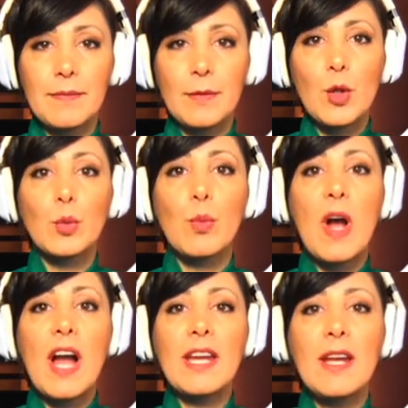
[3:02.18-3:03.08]
Node
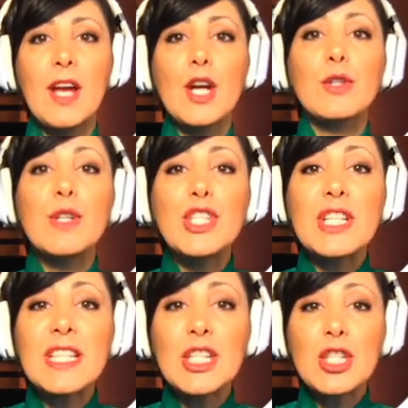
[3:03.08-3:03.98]
Y
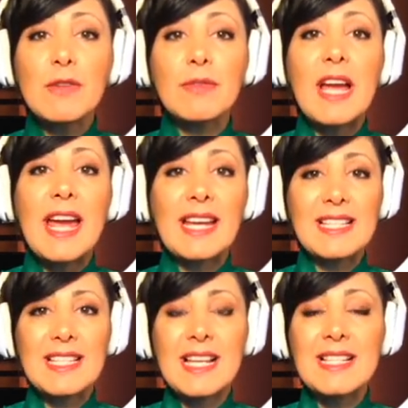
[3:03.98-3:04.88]
reaches each of
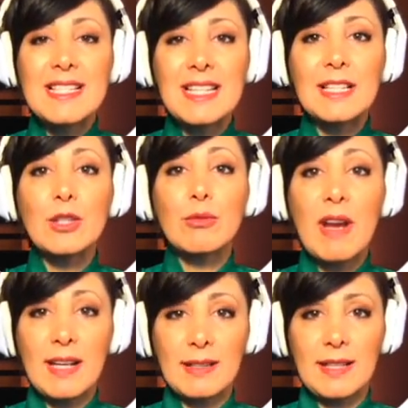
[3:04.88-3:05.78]
X and Z
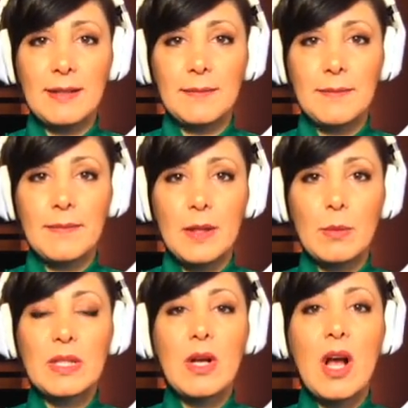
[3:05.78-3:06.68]
directly,
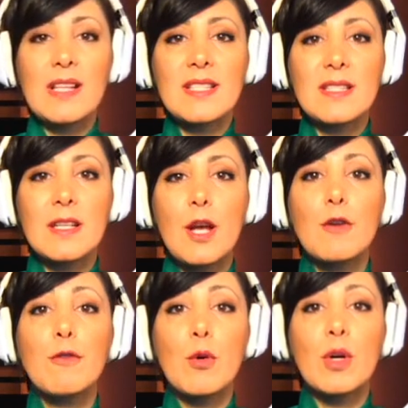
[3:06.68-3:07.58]
with costs
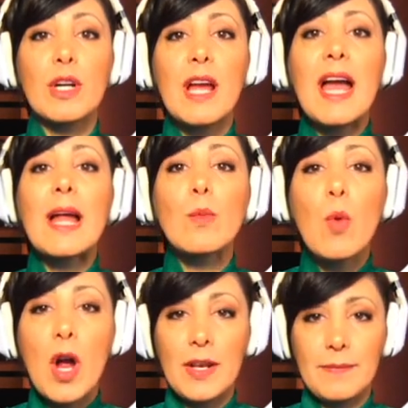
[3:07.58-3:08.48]
4 and
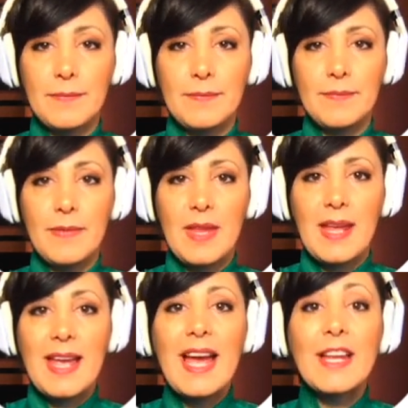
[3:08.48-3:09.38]
1.
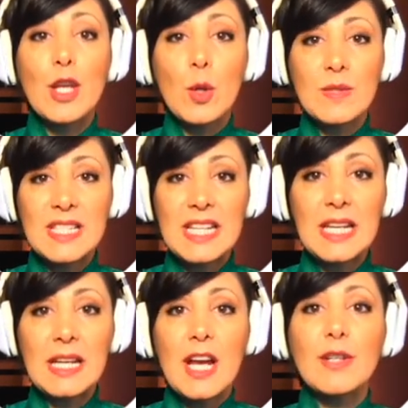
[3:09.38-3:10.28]
And node
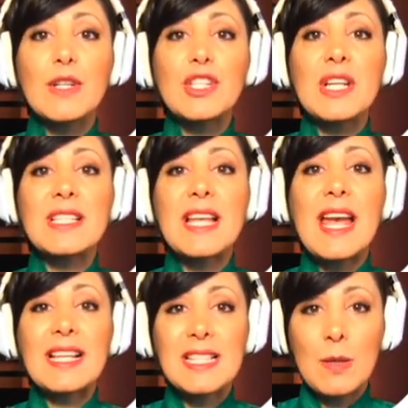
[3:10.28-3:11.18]
Z reaches
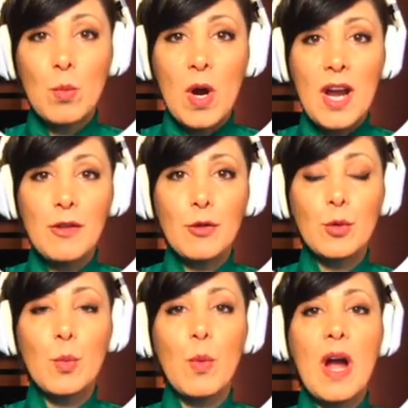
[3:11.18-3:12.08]
X and Y
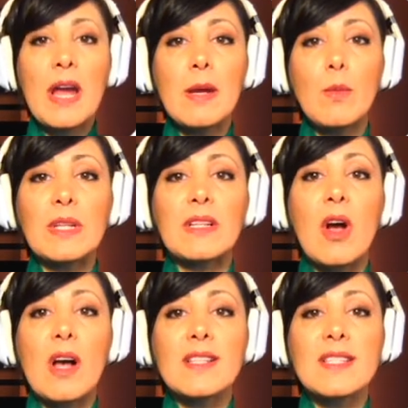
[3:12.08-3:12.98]
through Y with
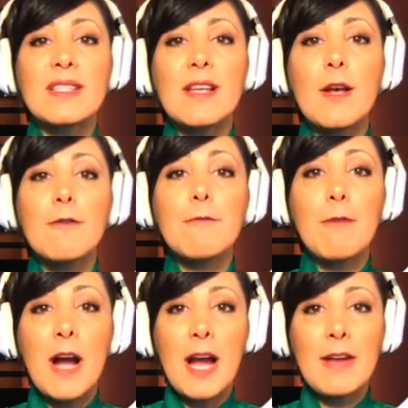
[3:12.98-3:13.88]
costs
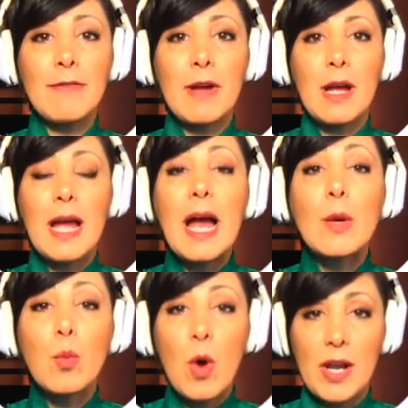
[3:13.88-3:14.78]
5
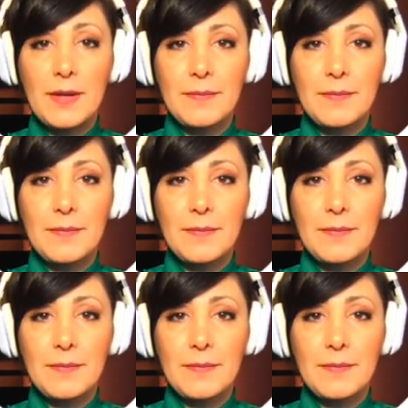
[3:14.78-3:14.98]
and 1.